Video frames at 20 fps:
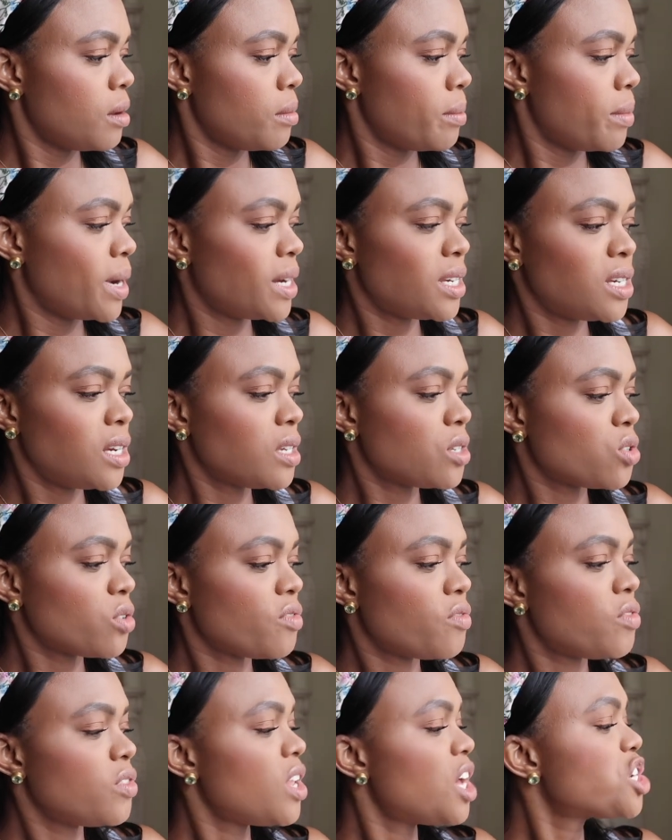my cheeks are
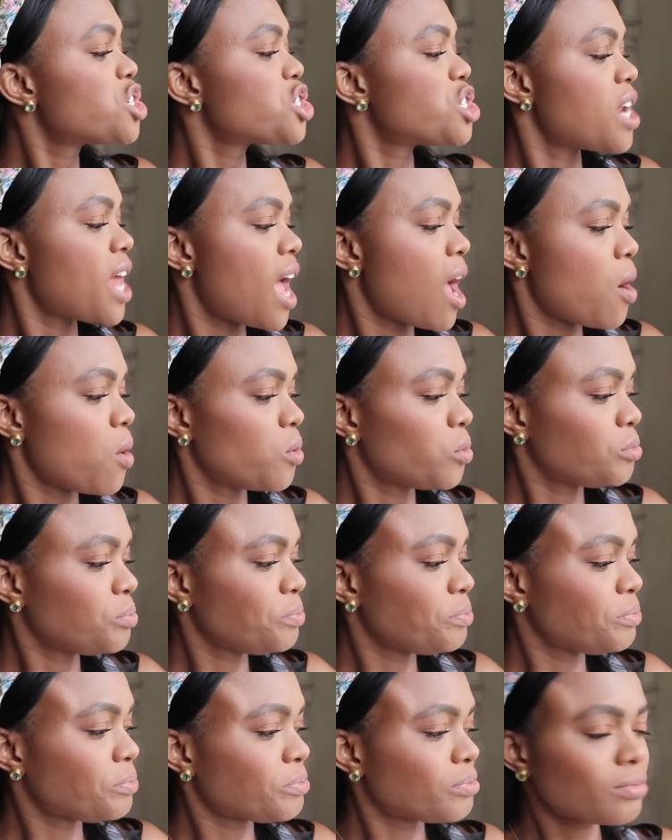flush now.
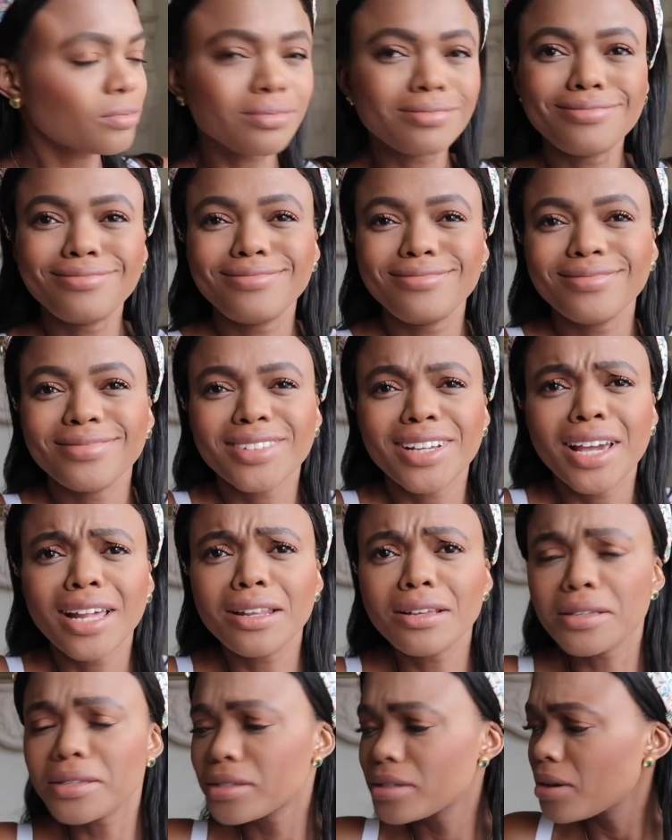I
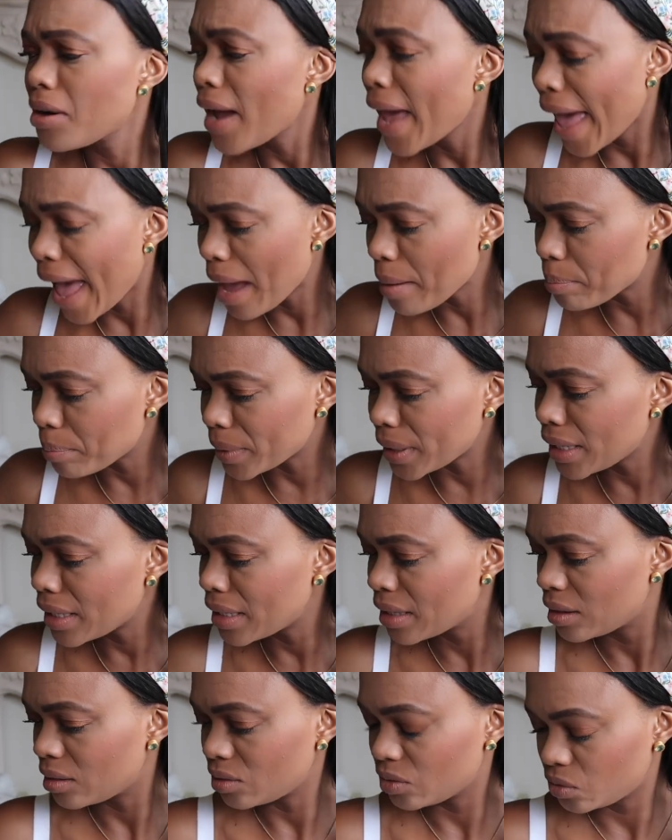look so
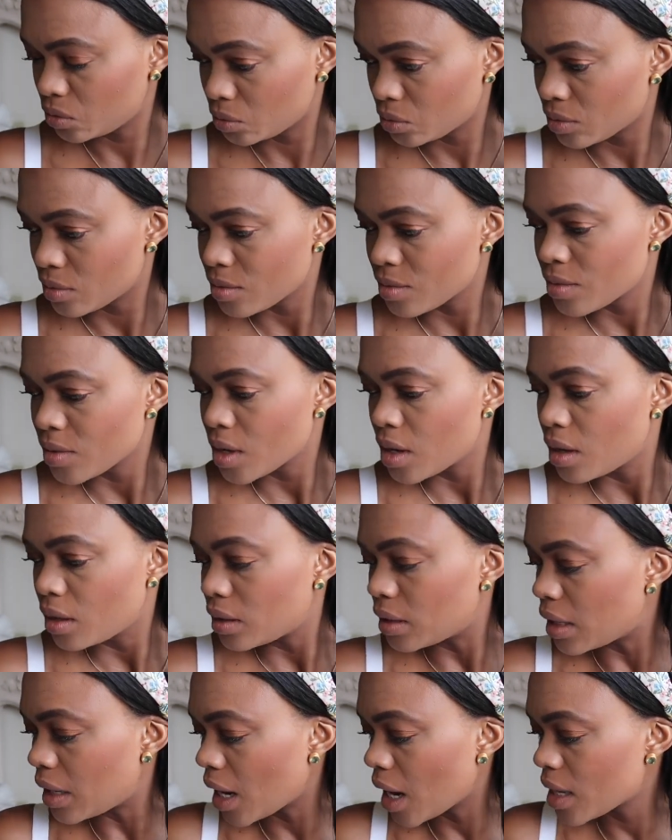happy.
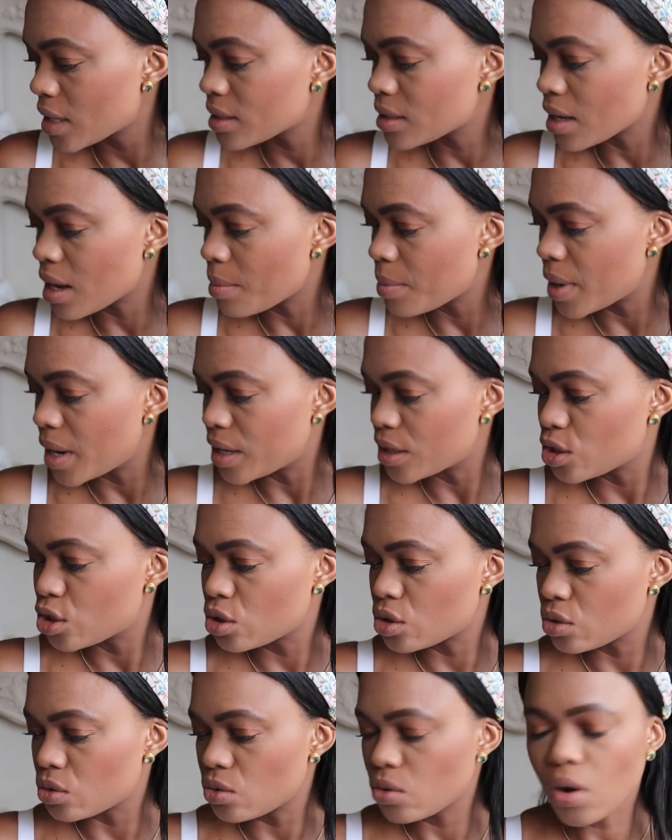The next step
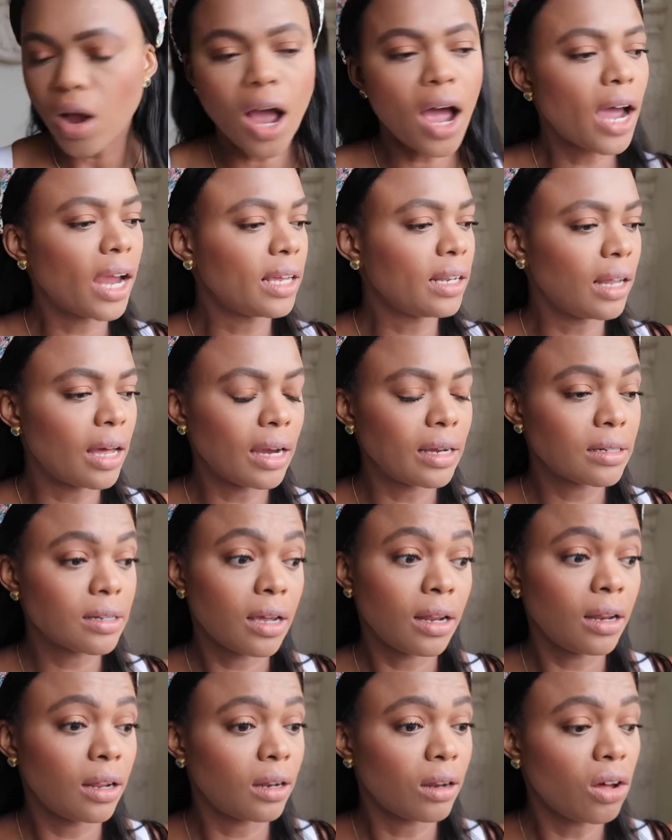is to highlight,
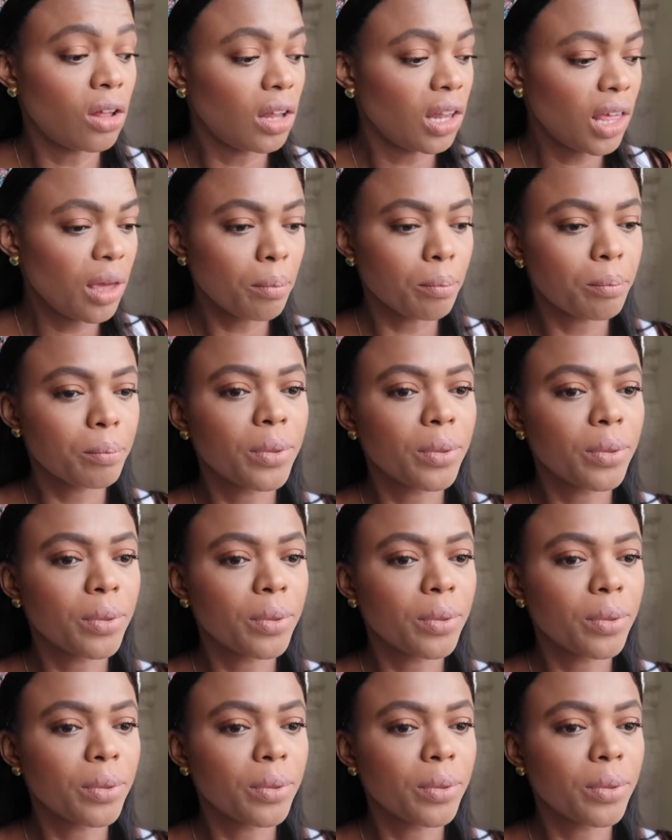and then a lip.